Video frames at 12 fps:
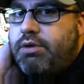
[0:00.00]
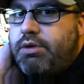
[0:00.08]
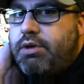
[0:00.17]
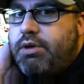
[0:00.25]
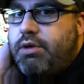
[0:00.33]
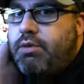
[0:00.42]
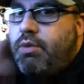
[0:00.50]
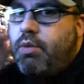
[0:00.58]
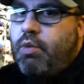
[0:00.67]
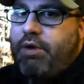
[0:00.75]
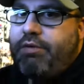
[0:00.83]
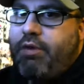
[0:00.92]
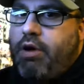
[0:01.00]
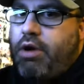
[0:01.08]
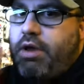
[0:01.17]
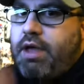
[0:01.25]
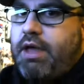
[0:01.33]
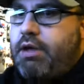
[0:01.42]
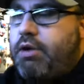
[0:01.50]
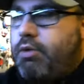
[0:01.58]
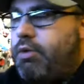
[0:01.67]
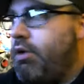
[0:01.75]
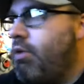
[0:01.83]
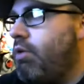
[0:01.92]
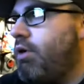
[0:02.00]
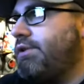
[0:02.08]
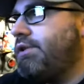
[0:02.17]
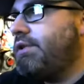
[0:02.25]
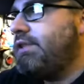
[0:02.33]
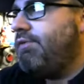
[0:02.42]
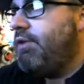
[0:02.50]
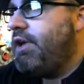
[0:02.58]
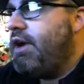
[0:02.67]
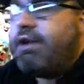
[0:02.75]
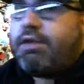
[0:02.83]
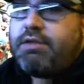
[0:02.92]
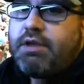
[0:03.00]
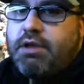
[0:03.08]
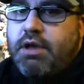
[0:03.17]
one of our handheld recorders to see if we got anything,